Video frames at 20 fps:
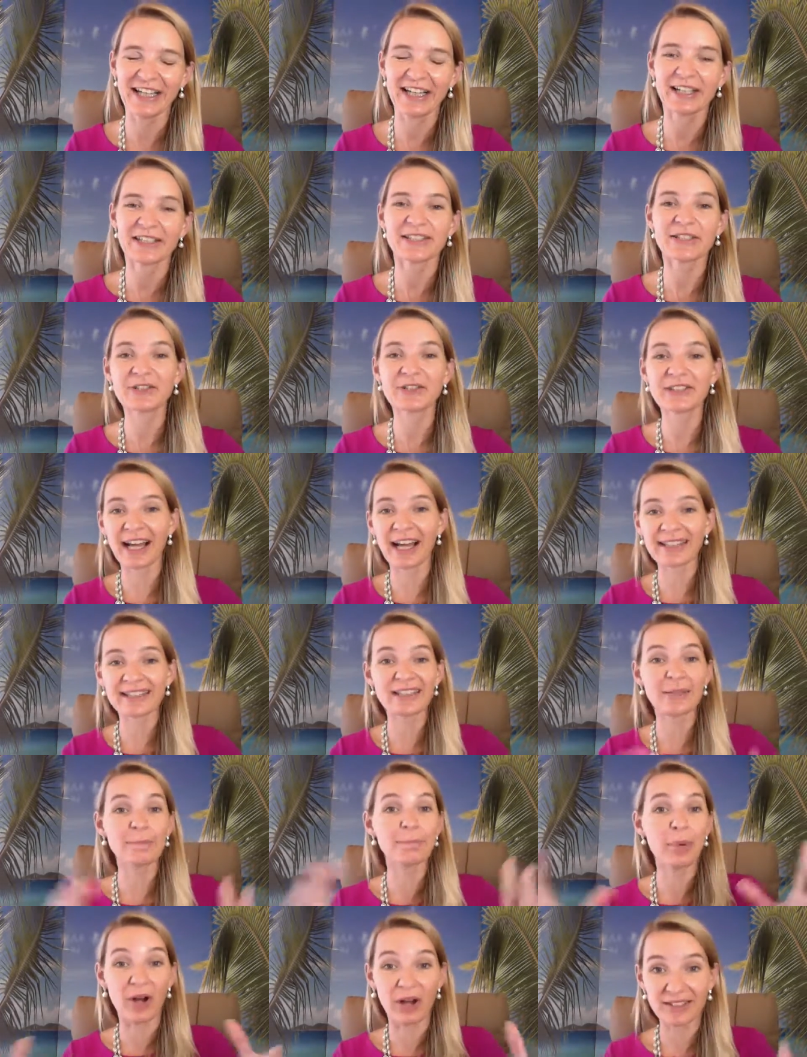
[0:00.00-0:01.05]
So that's a
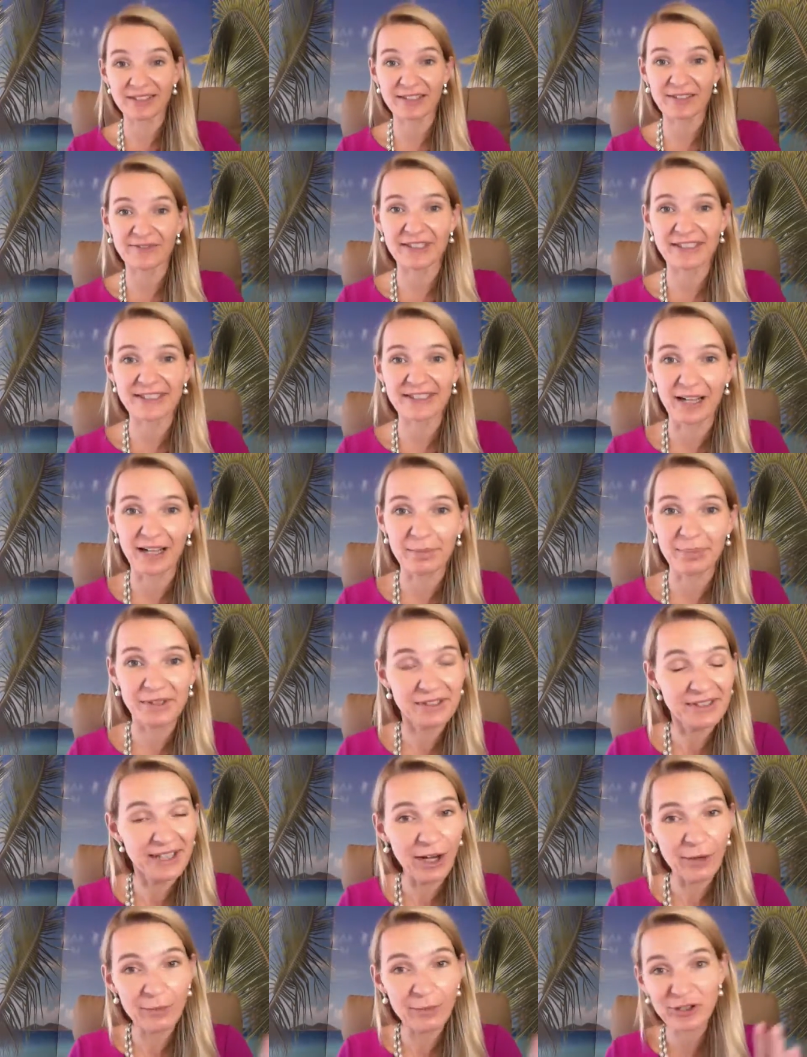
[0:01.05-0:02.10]
positive example.
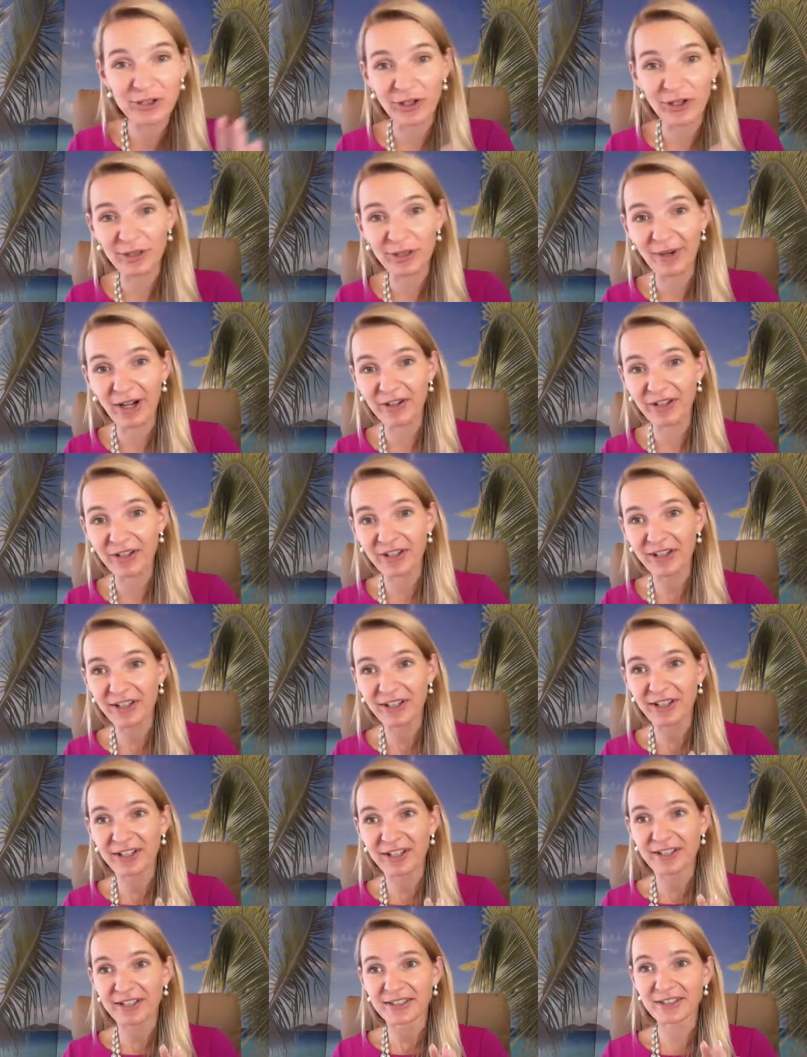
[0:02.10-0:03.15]
Now we talk about, so
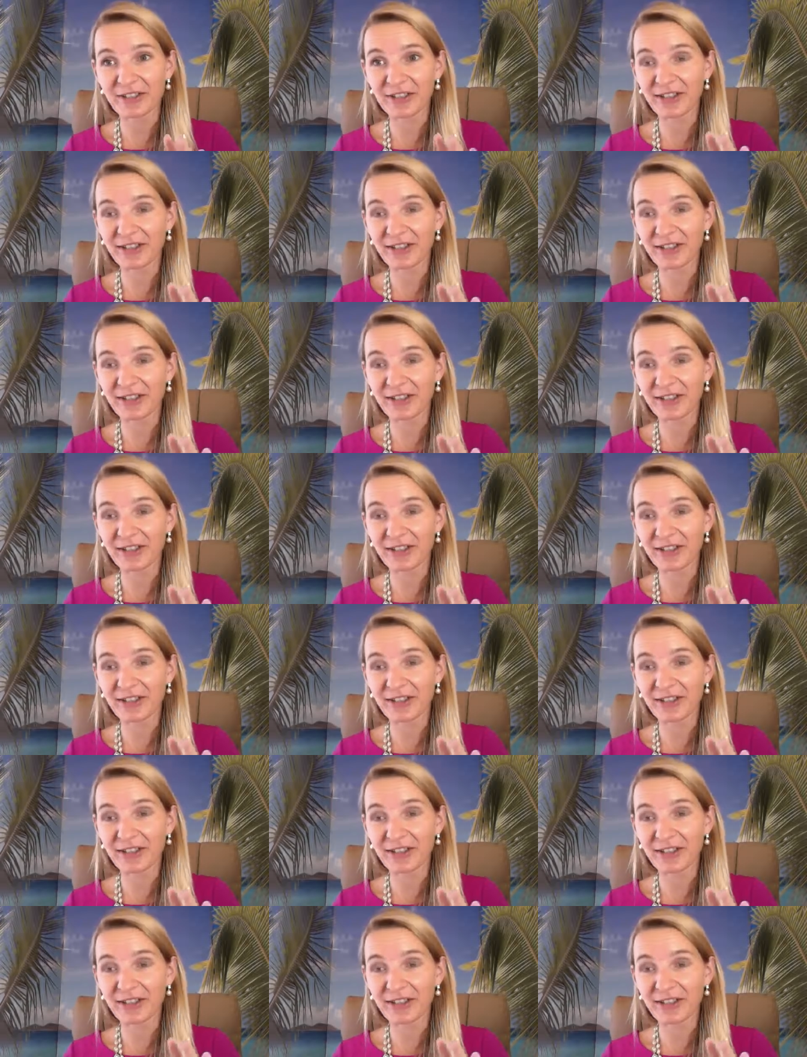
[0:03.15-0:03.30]
let's